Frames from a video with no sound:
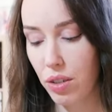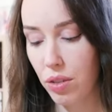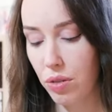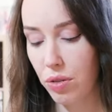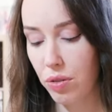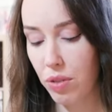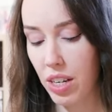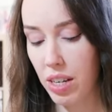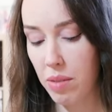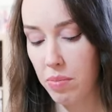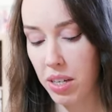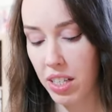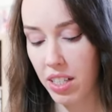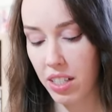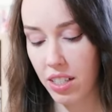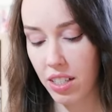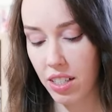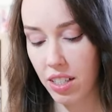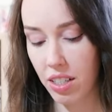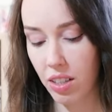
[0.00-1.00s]

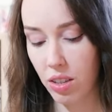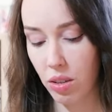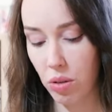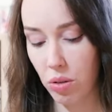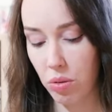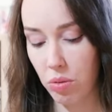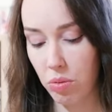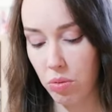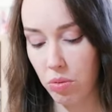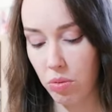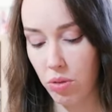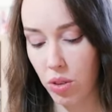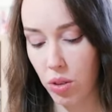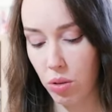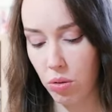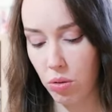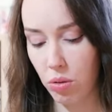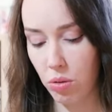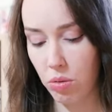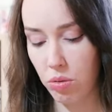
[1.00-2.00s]
Feebas, oh,
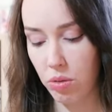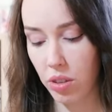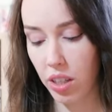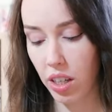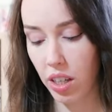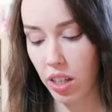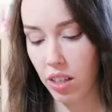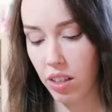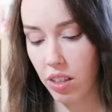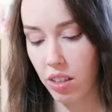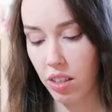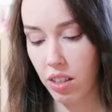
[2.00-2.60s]
oh, okay,